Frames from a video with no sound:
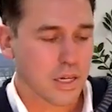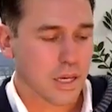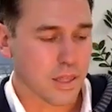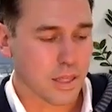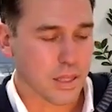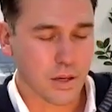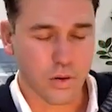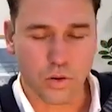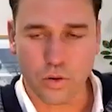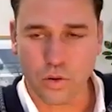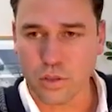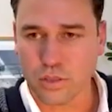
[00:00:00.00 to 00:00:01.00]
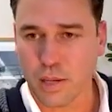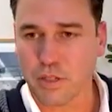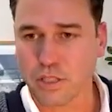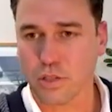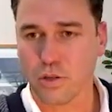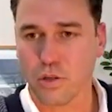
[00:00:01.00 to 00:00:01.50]
the whole, I mean,
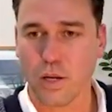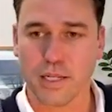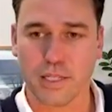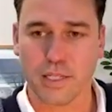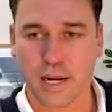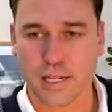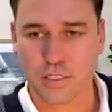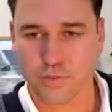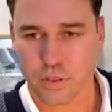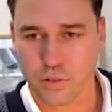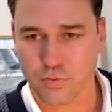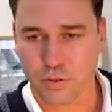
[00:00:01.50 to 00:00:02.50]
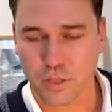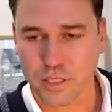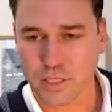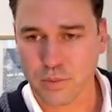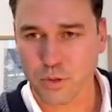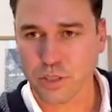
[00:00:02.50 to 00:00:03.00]
just the whole idea, guys, from
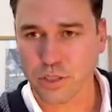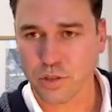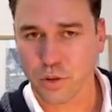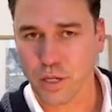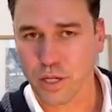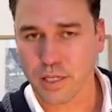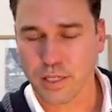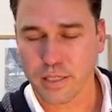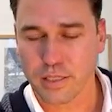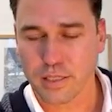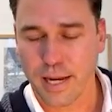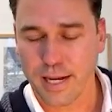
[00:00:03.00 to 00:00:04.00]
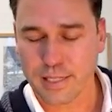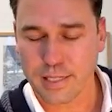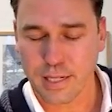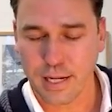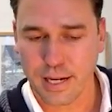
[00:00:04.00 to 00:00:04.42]
Lisa Marie's story is that